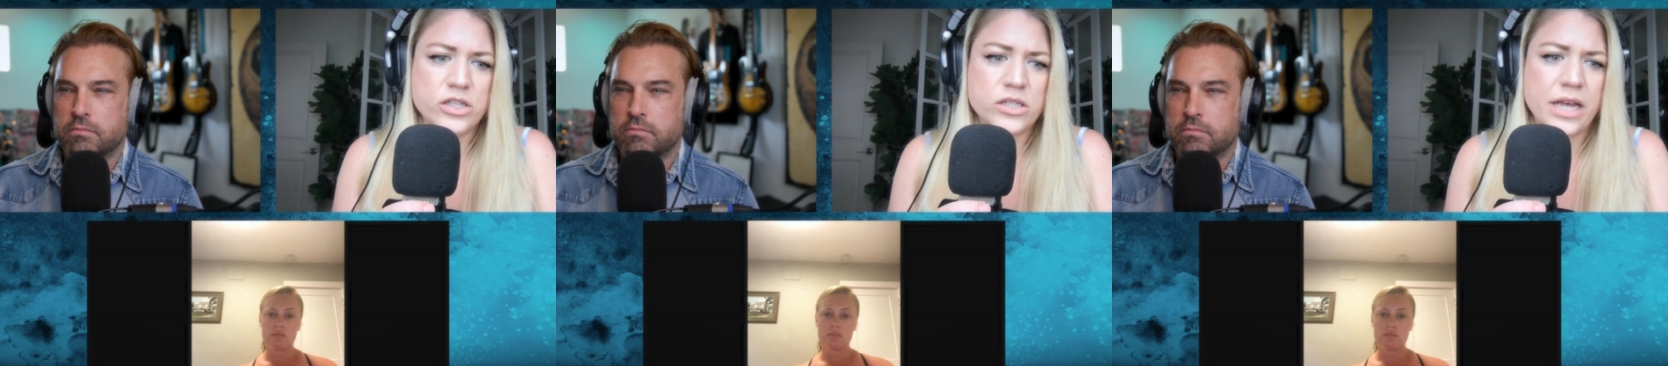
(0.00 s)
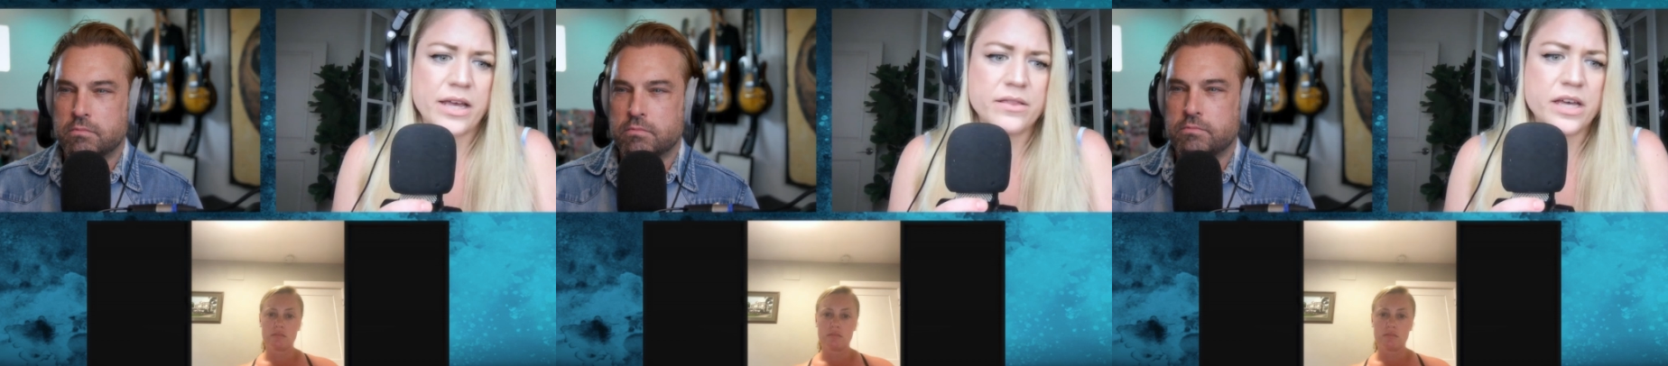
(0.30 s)

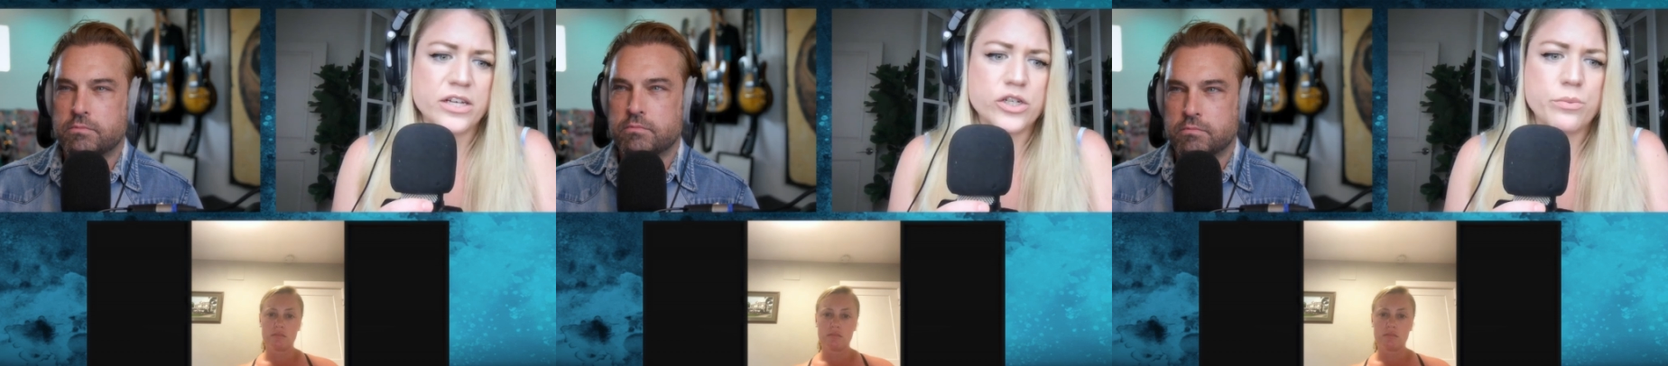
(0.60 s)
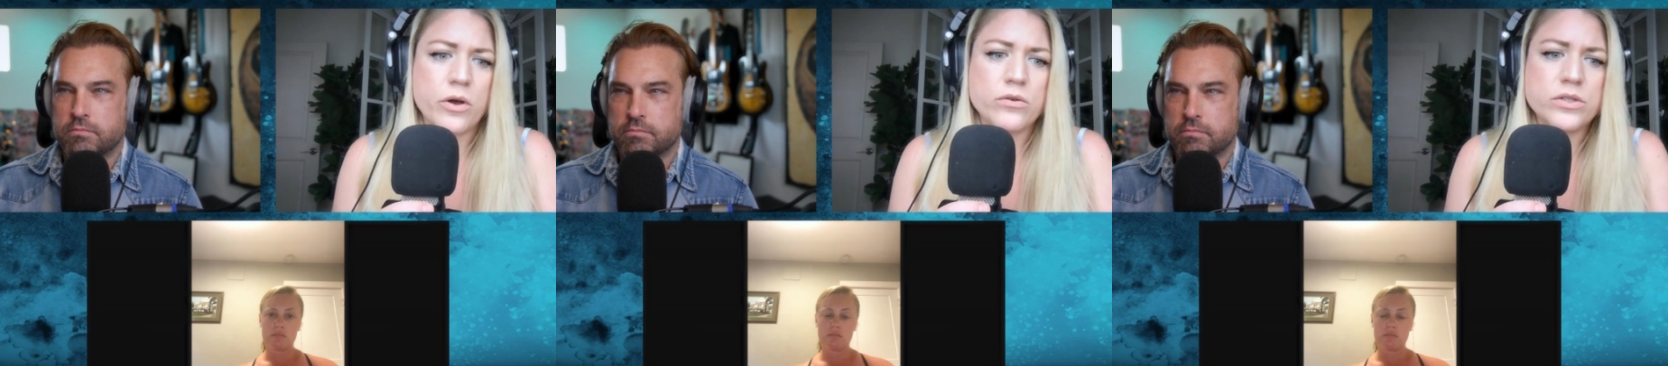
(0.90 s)
Speaker 1: saying that she
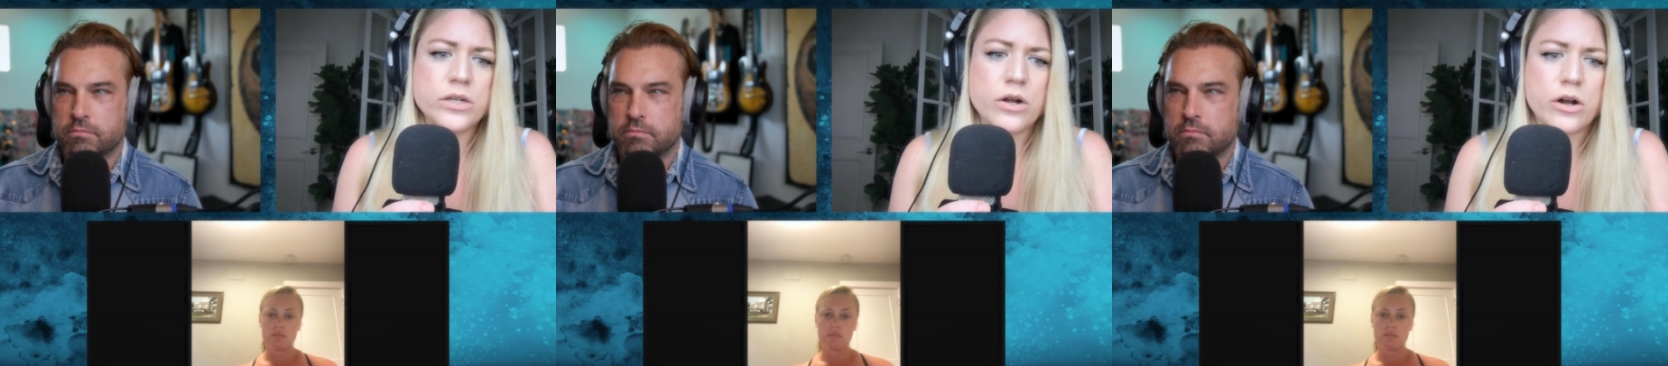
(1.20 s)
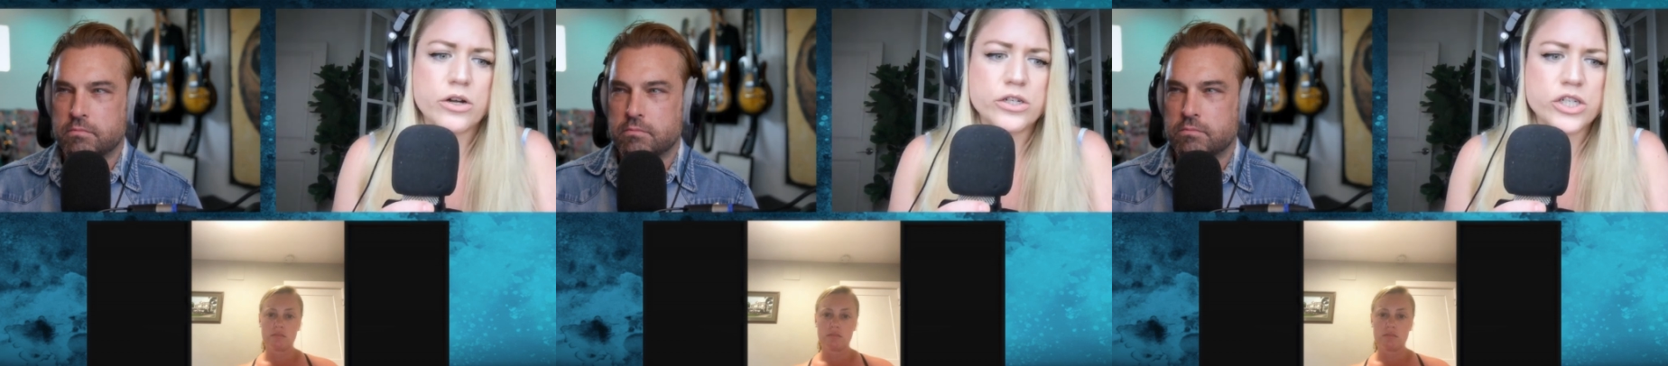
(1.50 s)
posted
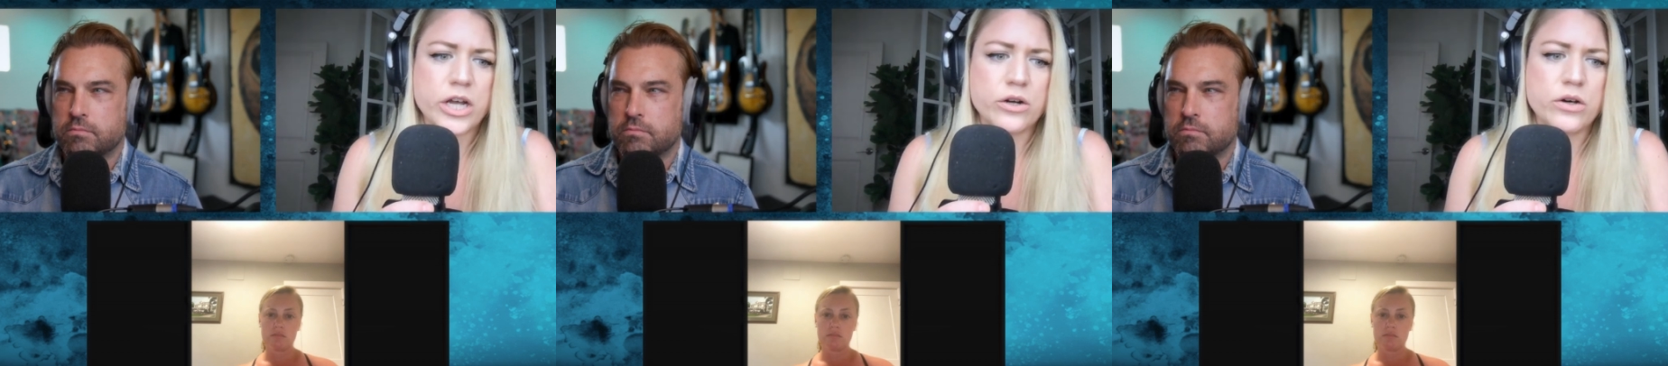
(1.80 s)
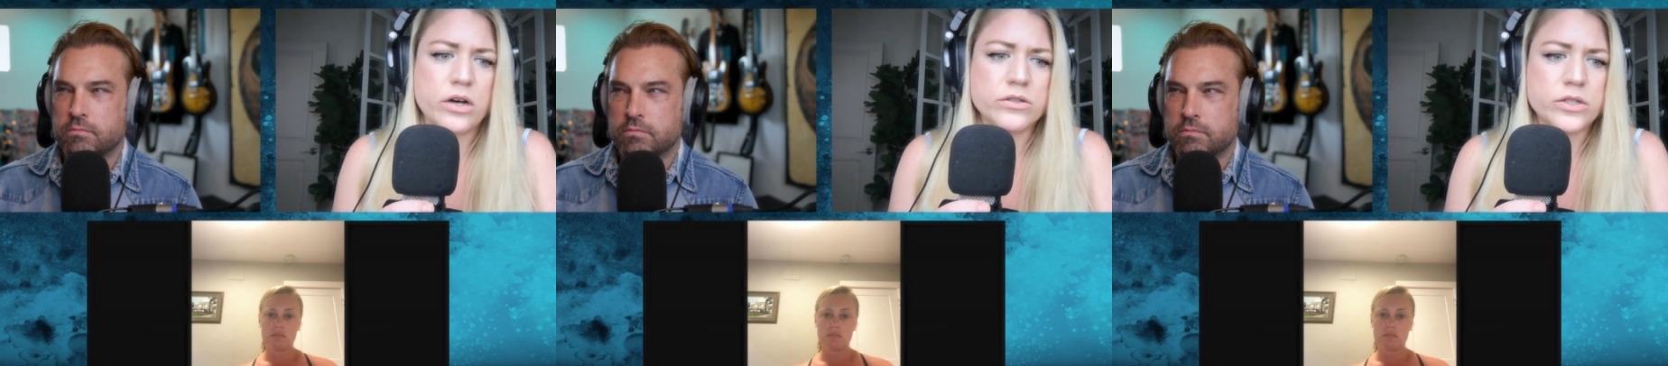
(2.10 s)
on her
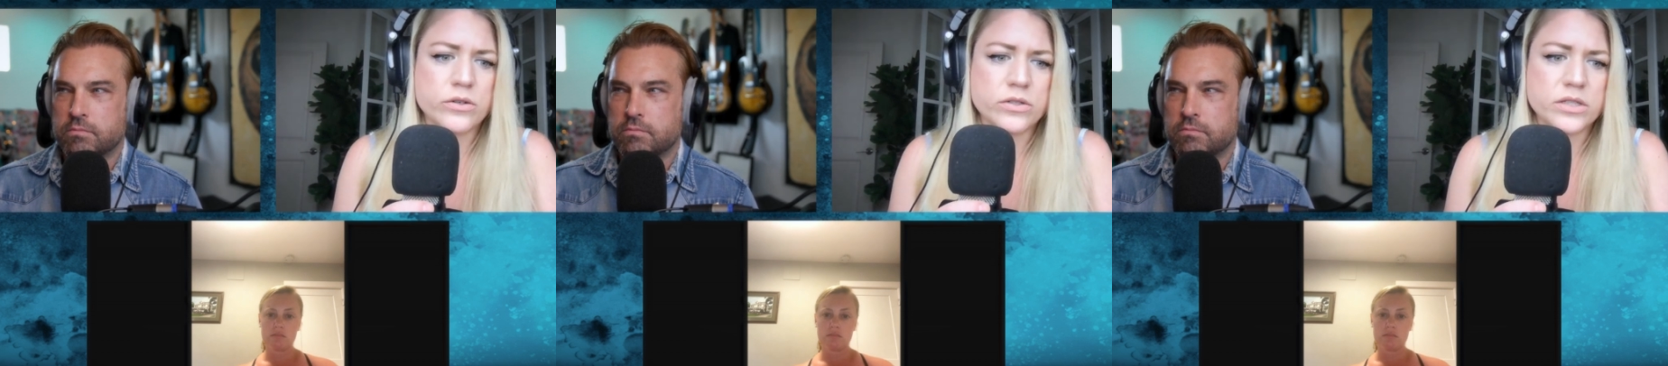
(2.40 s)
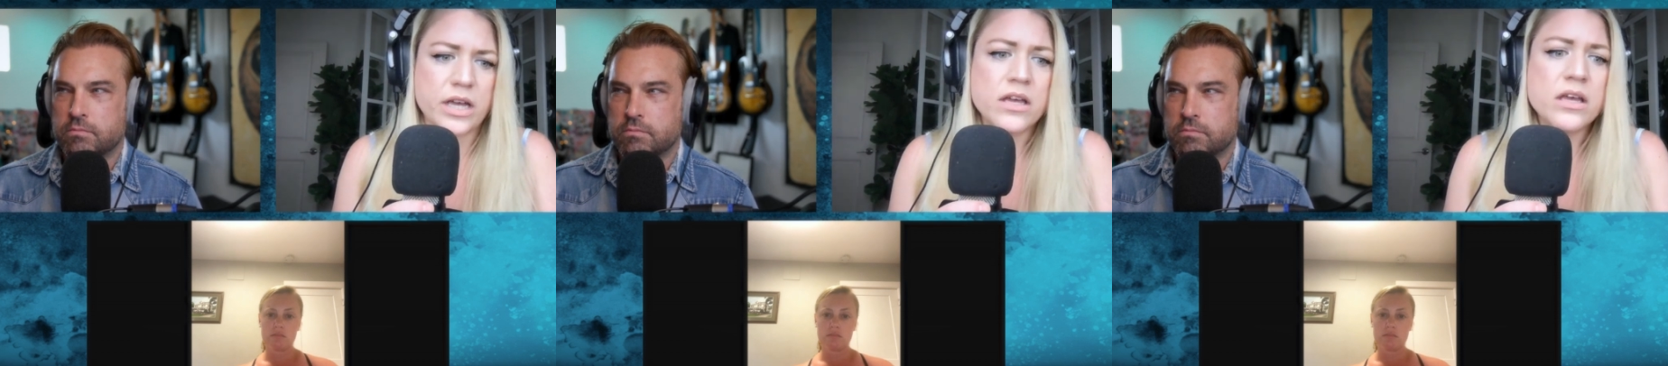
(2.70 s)
channel on
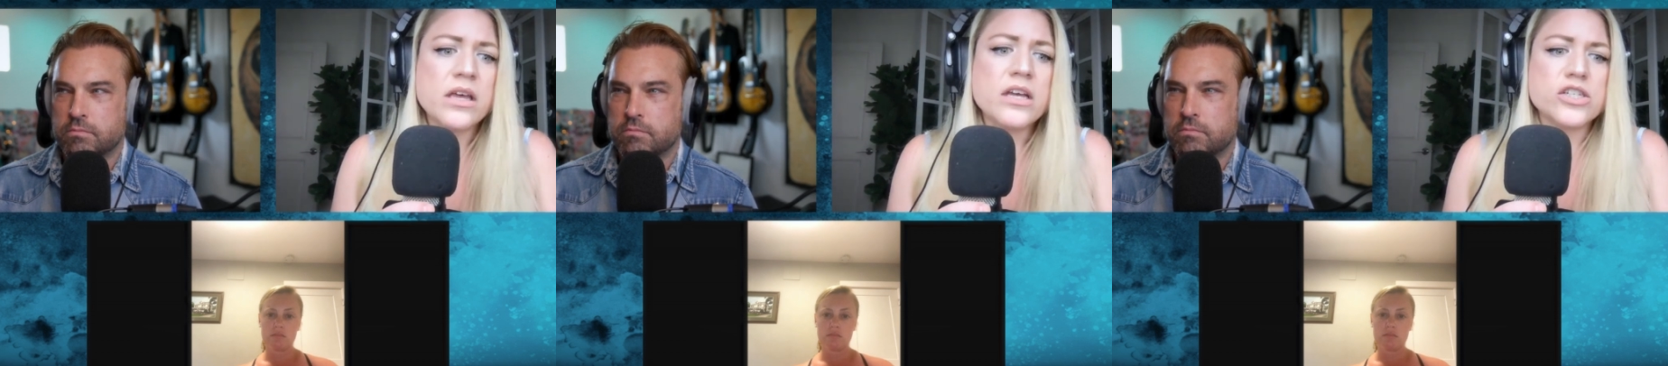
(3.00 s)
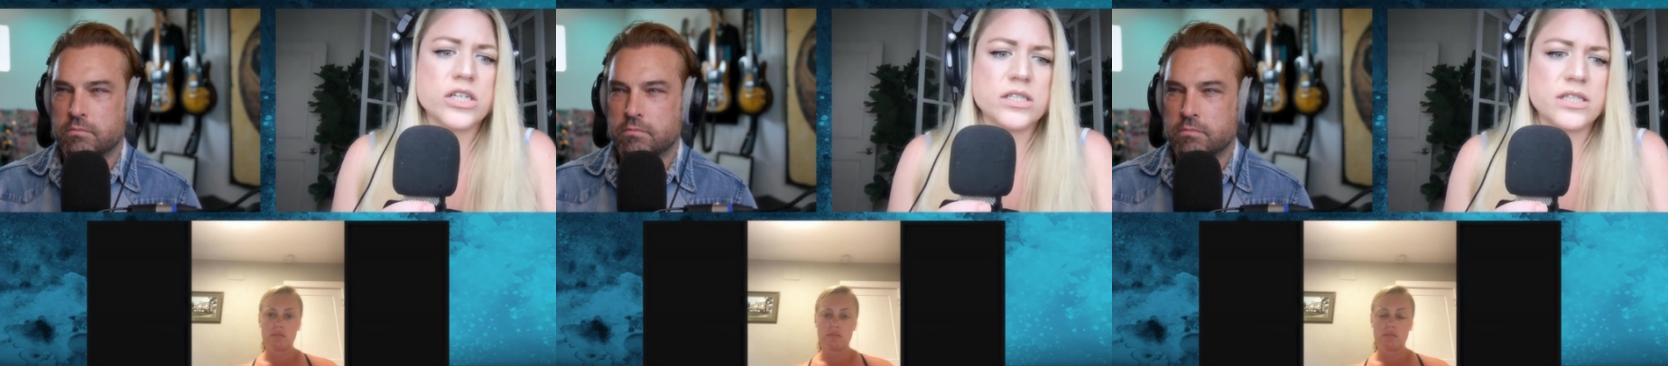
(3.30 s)
Tuesday.
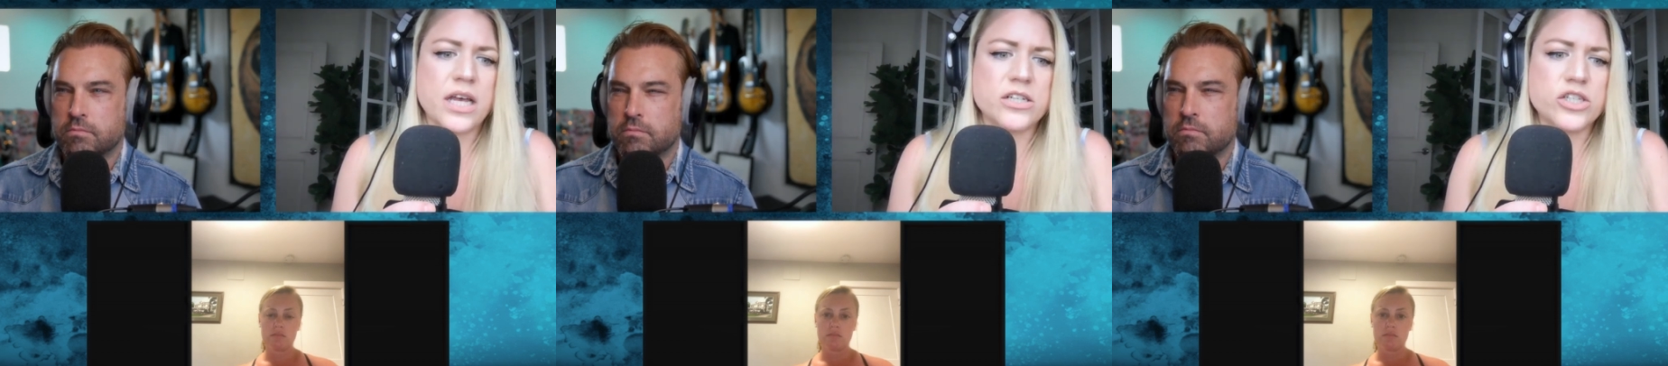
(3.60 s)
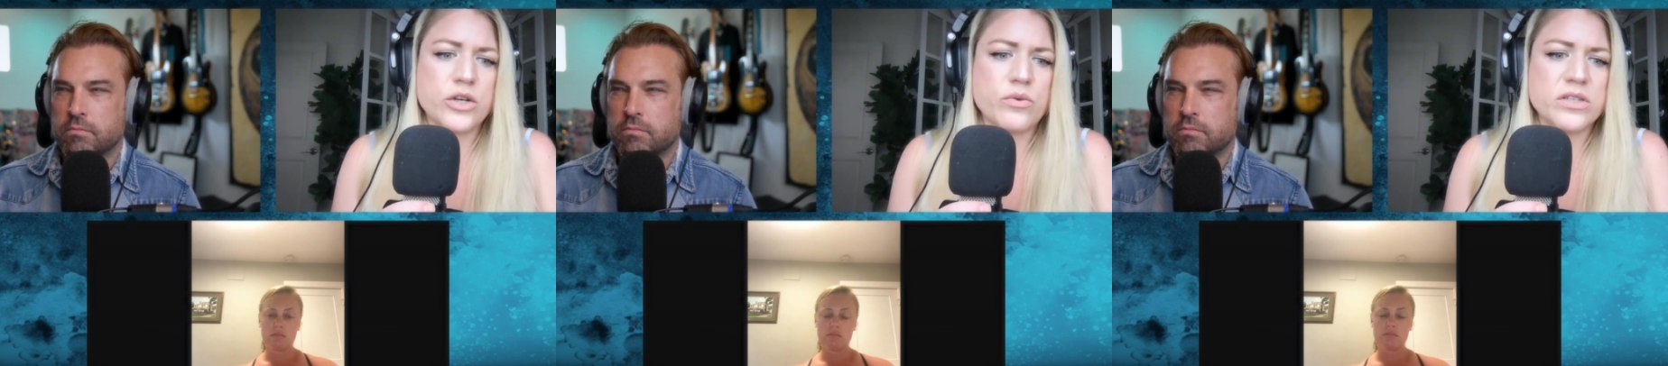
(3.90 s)
She said
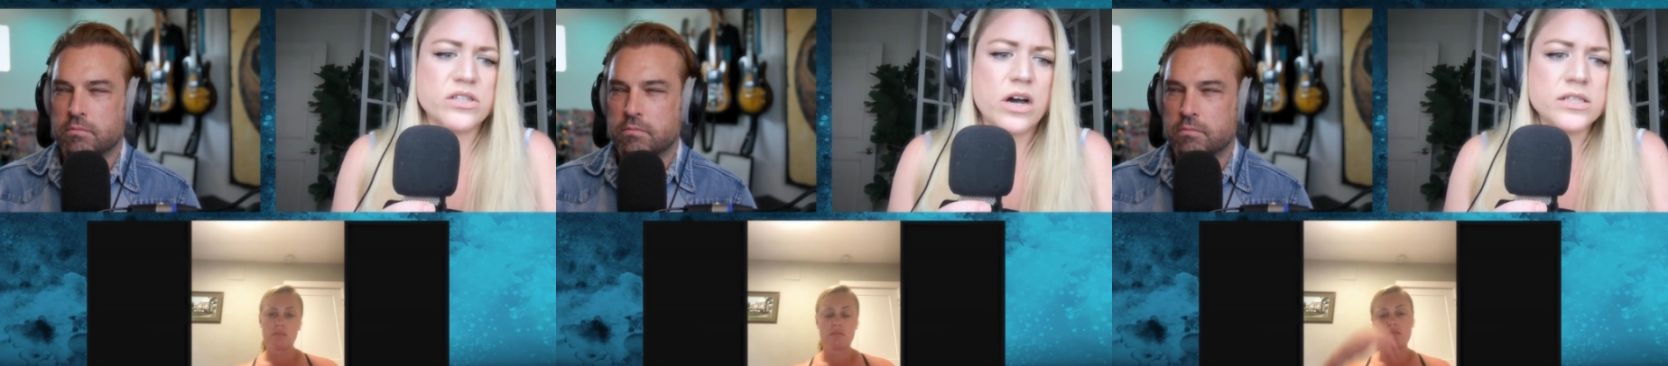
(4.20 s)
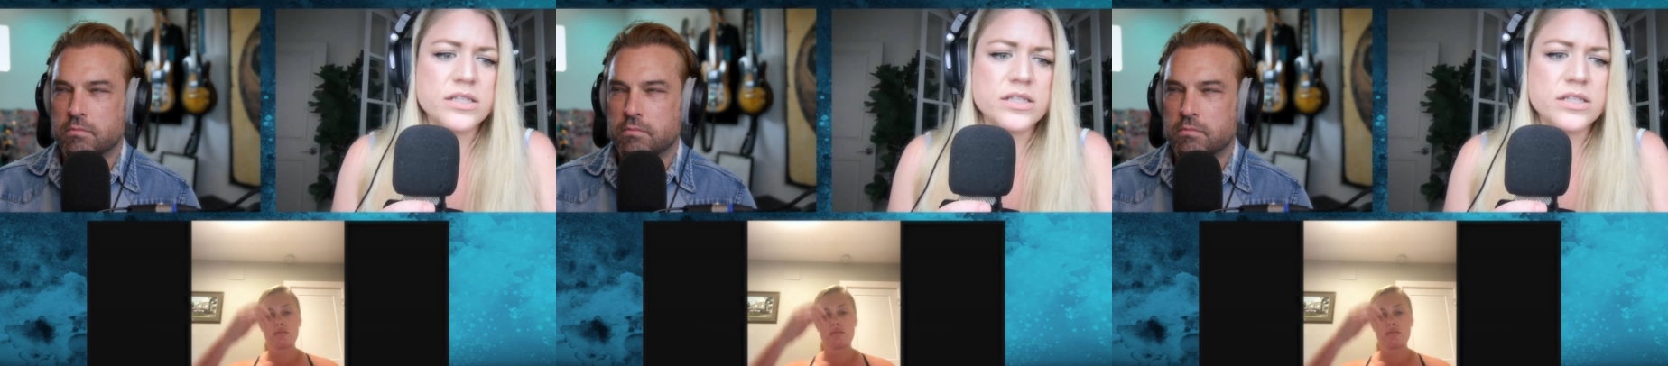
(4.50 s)
she was not